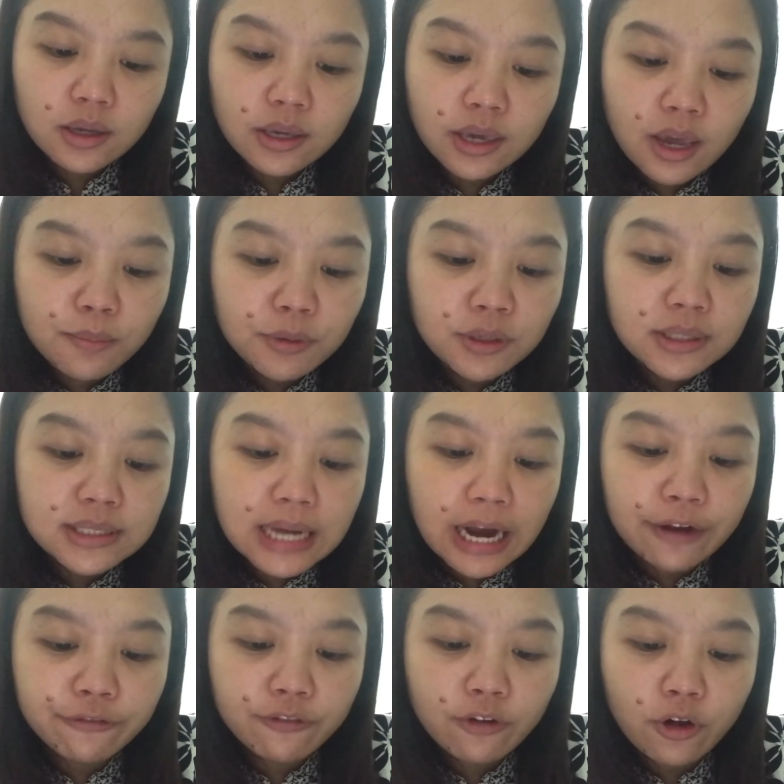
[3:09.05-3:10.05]
common
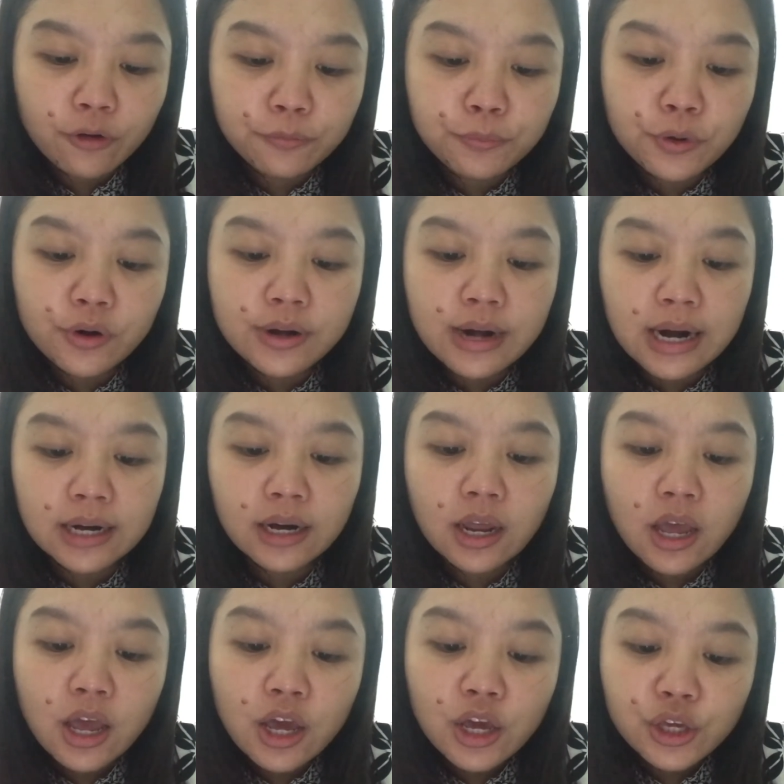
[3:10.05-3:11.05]
type of product
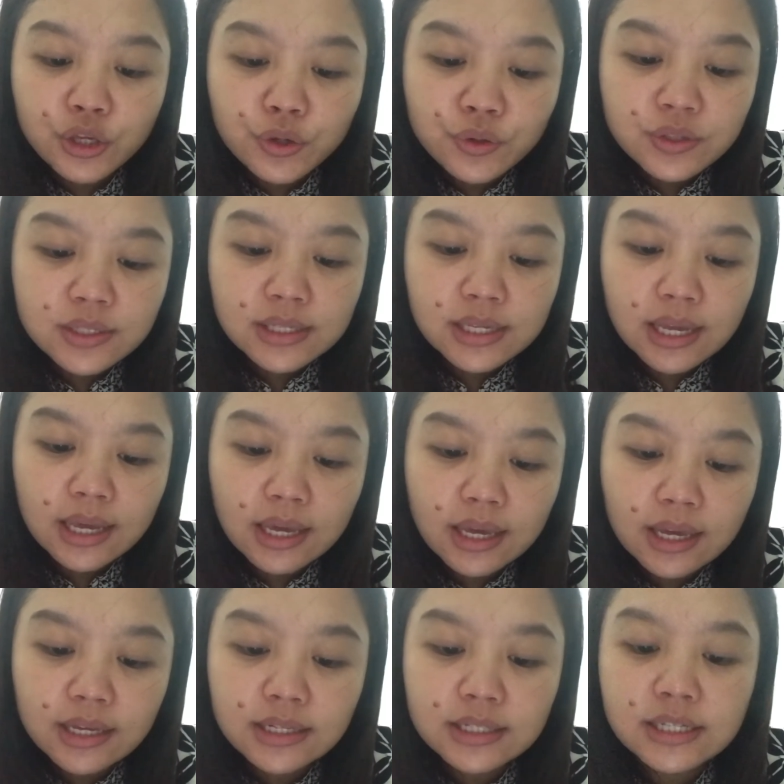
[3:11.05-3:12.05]
used
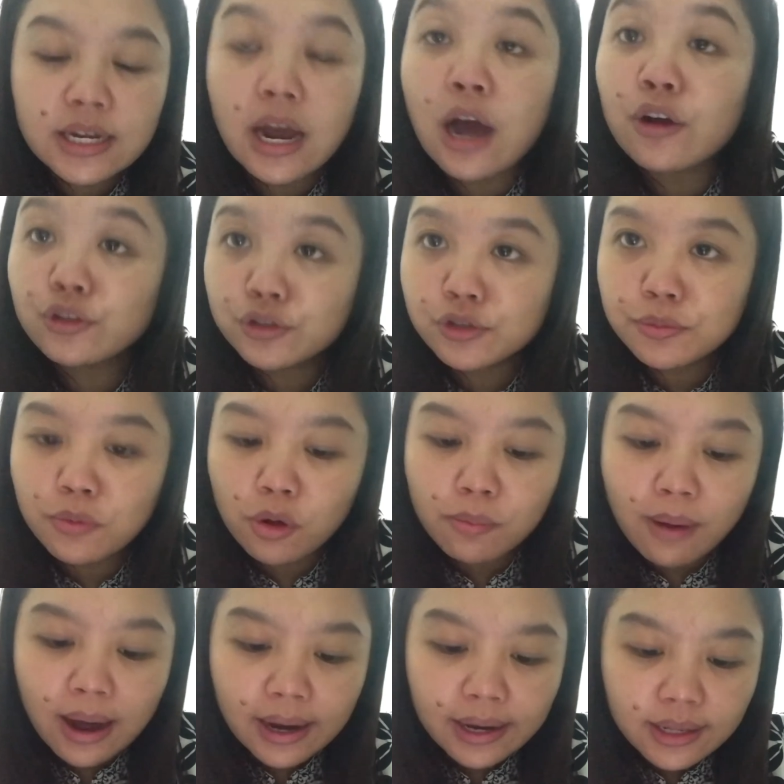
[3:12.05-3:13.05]
in the
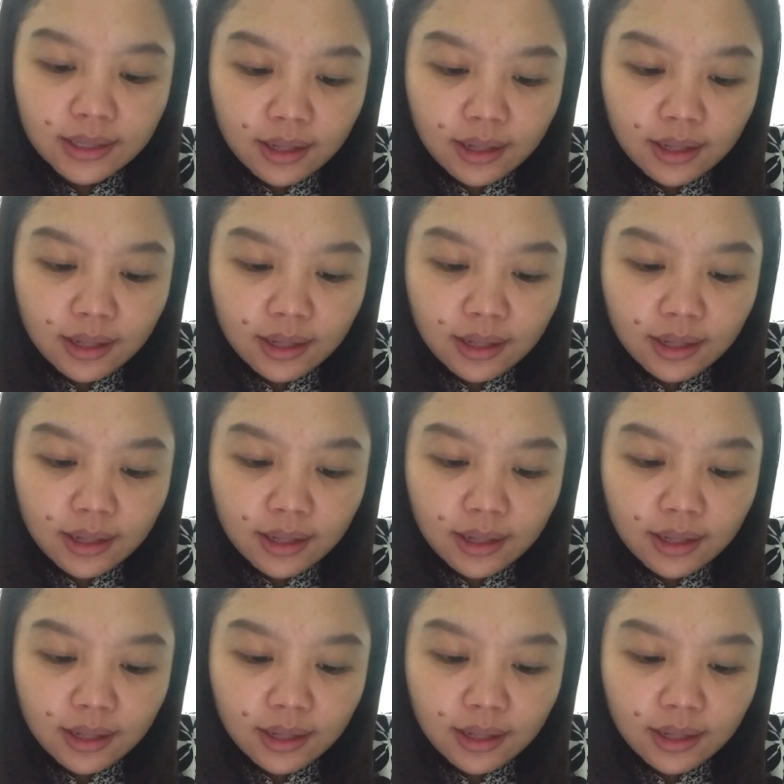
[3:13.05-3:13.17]
automobile